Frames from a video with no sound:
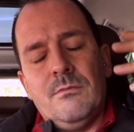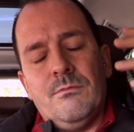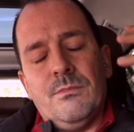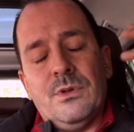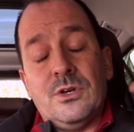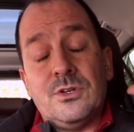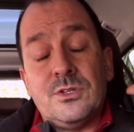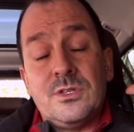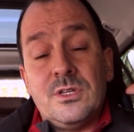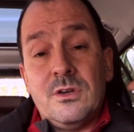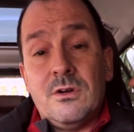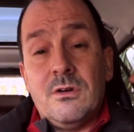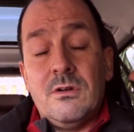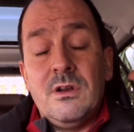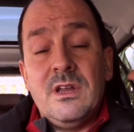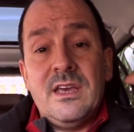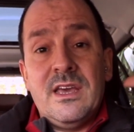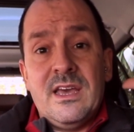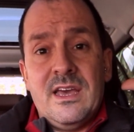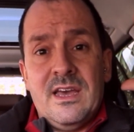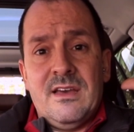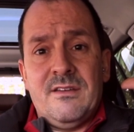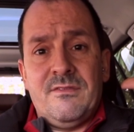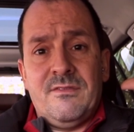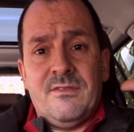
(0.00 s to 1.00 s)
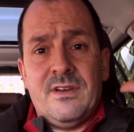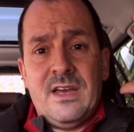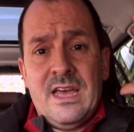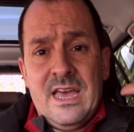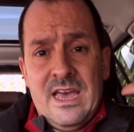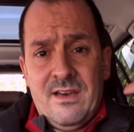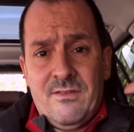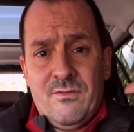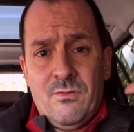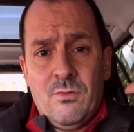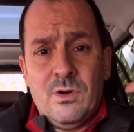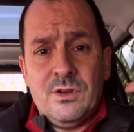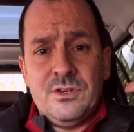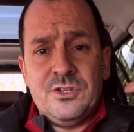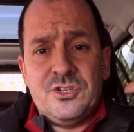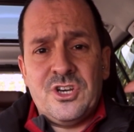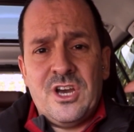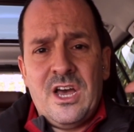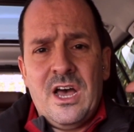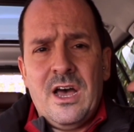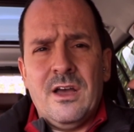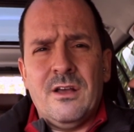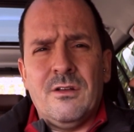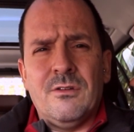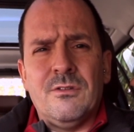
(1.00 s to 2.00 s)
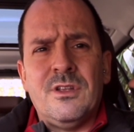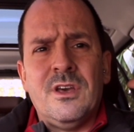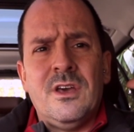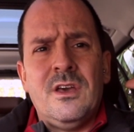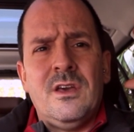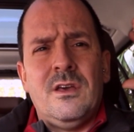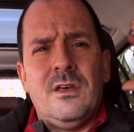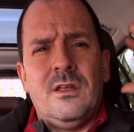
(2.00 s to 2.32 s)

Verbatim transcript: because they only can have one child.